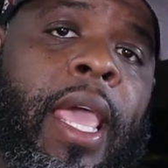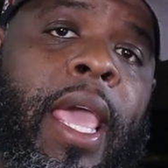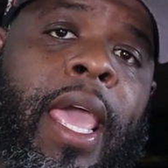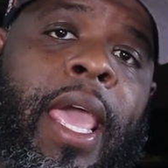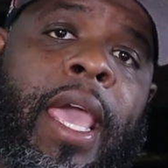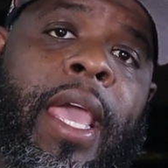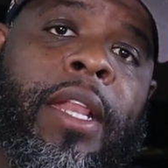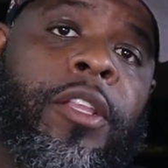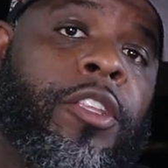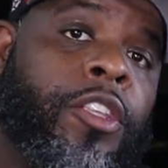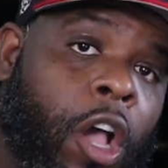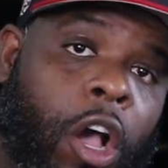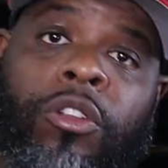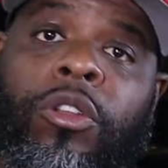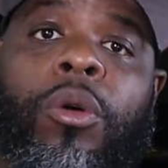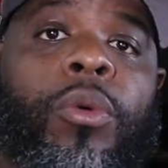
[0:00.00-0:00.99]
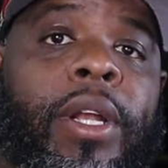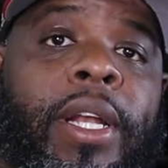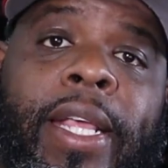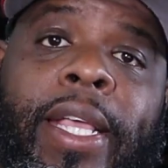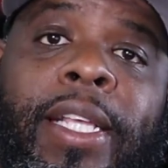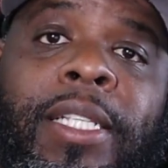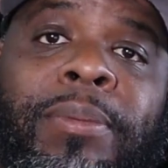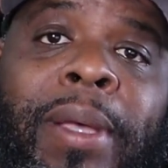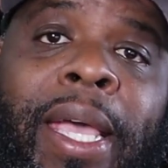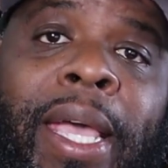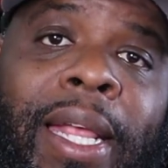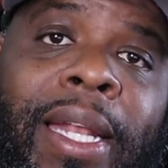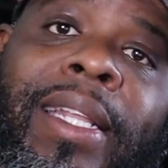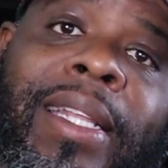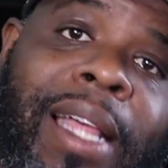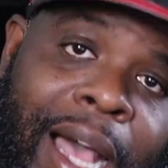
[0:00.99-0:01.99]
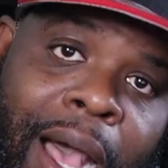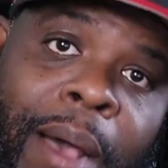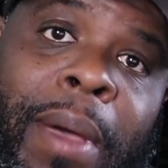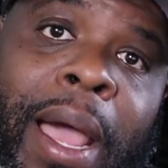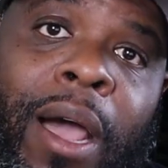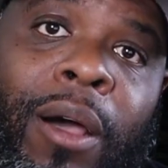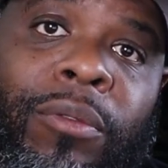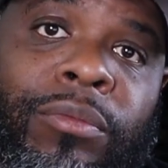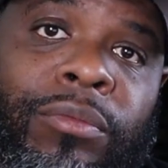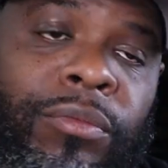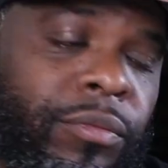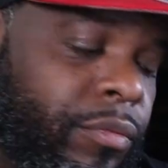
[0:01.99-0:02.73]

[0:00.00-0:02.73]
And y'all know what it is, man. I'm out.